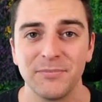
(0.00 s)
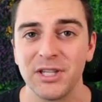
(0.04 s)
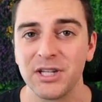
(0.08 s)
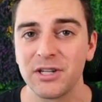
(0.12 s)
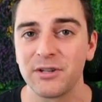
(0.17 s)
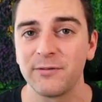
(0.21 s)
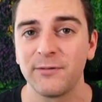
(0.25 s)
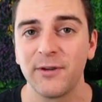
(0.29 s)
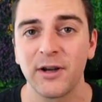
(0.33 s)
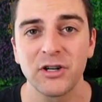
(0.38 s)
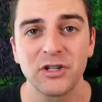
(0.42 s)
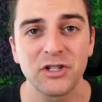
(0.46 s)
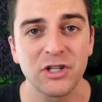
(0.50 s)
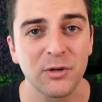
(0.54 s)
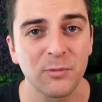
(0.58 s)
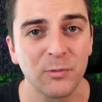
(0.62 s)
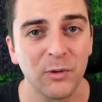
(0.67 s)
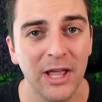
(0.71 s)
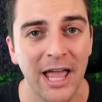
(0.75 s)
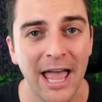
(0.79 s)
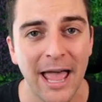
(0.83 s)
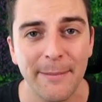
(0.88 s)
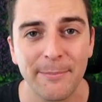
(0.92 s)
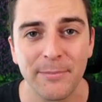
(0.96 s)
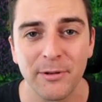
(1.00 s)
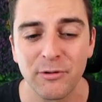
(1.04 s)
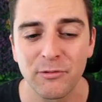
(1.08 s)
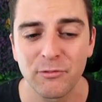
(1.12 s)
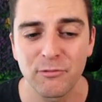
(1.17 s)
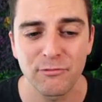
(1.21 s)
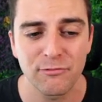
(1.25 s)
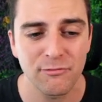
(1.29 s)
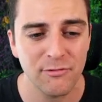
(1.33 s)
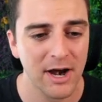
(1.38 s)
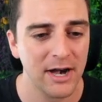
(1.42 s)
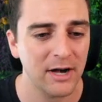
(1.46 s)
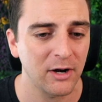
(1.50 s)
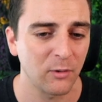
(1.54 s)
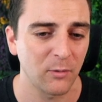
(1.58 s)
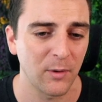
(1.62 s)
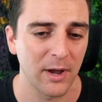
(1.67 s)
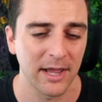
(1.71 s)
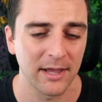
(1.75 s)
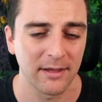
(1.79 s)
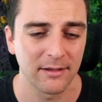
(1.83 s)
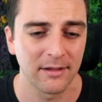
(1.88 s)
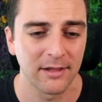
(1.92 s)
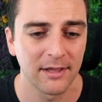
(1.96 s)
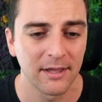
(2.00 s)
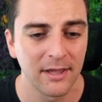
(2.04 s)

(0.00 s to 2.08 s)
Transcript: This function will happen right away.